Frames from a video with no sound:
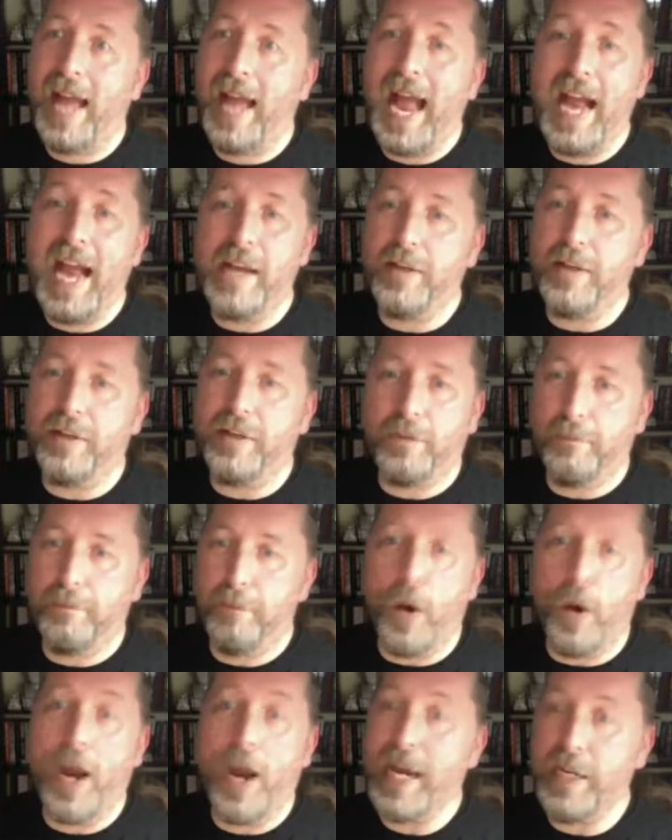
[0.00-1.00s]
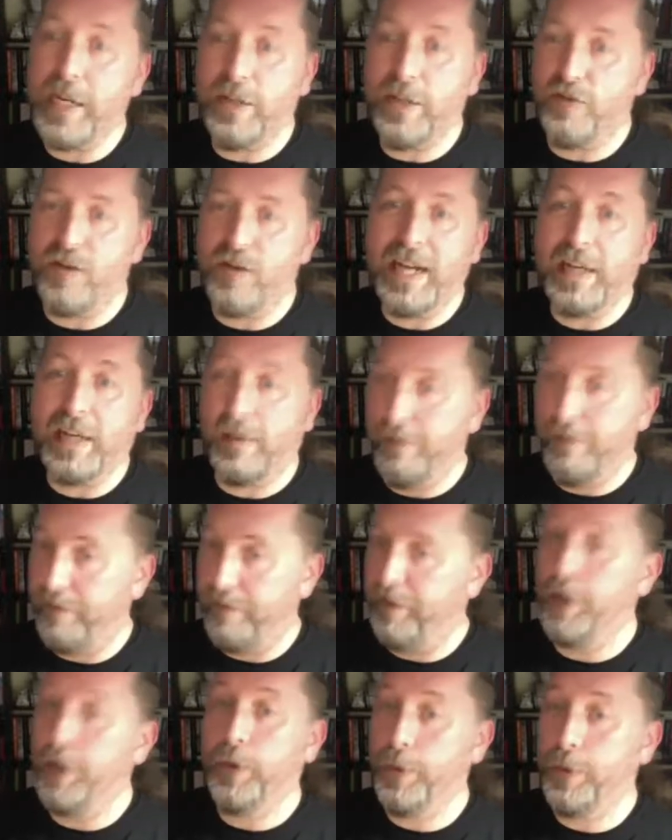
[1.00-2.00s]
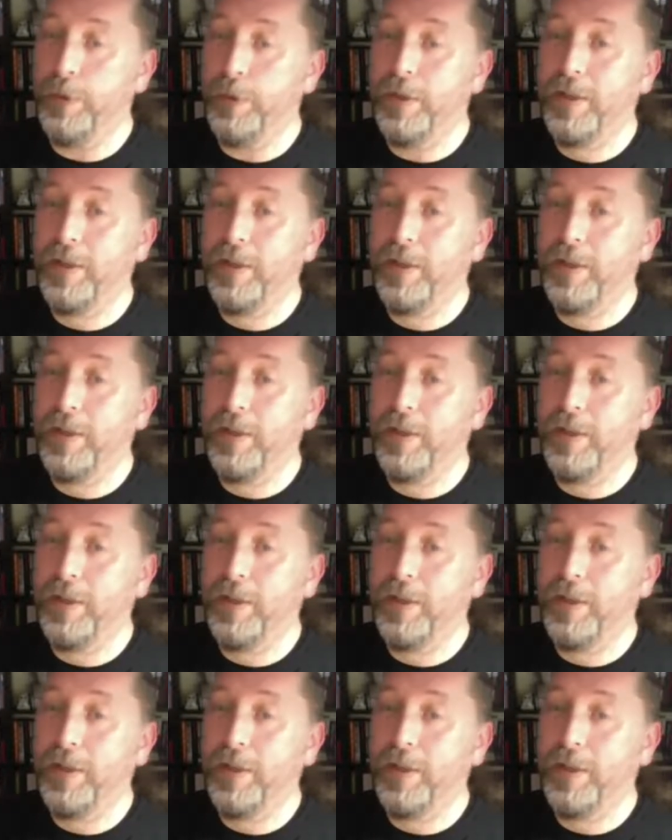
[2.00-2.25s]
and buying drink and food.